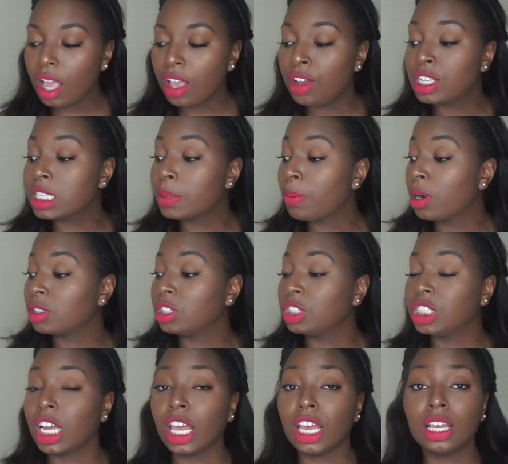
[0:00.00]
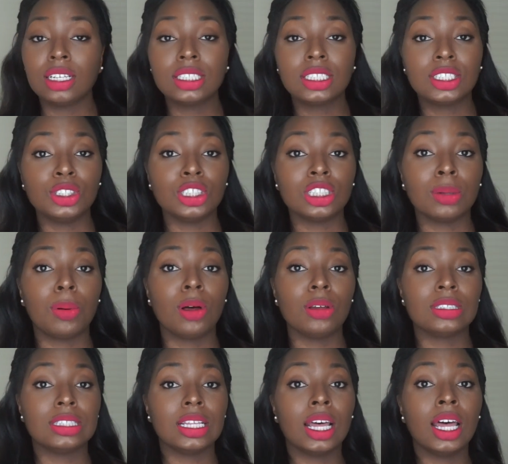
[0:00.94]
You're supposed to change. You're
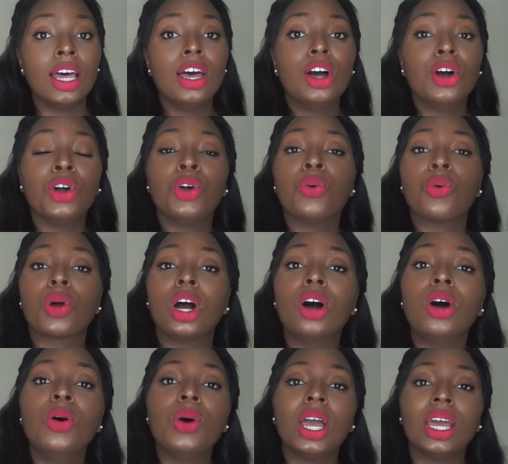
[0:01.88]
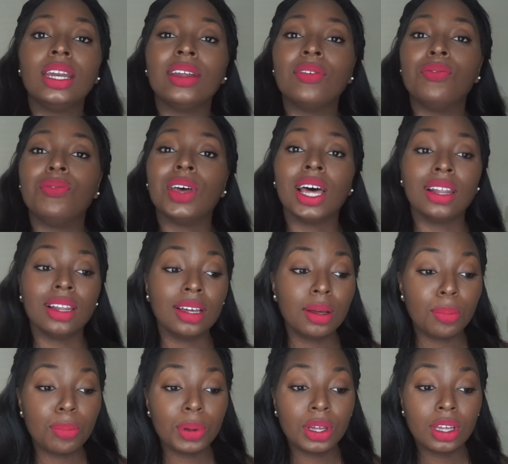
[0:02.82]
supposed to grow and
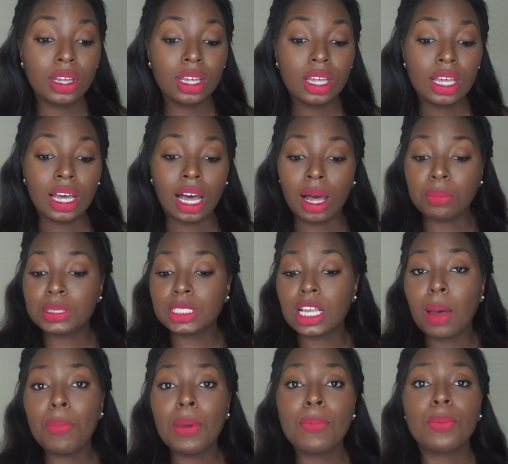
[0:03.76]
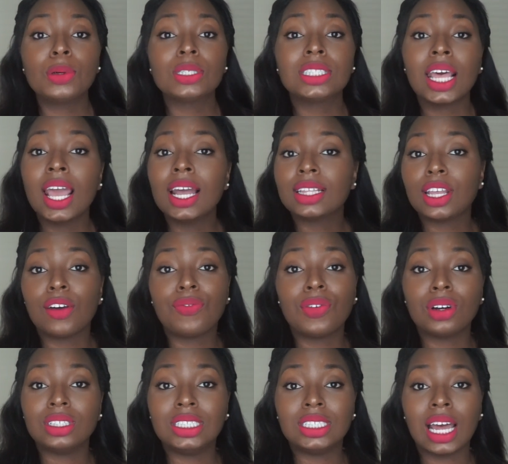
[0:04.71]
develop. Um, some people stay at their
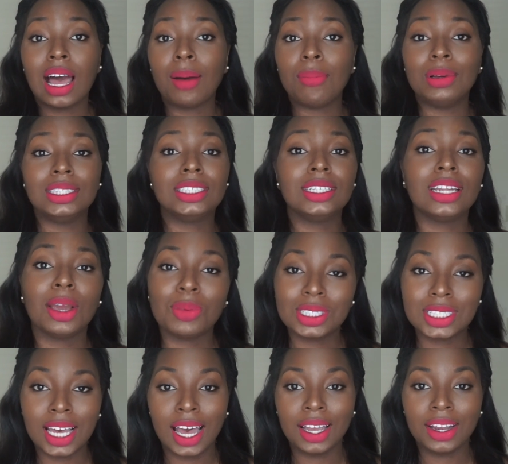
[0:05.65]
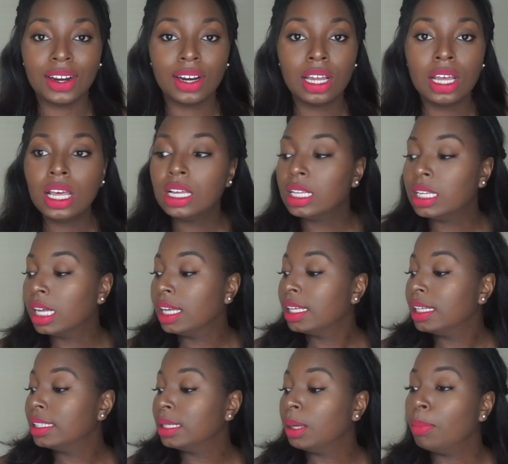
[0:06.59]
first job until they retire.
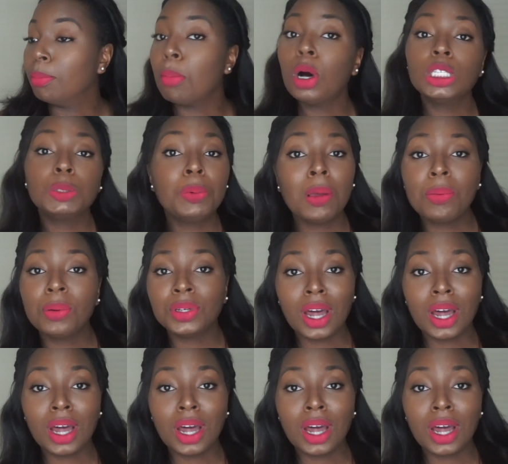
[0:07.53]
Most people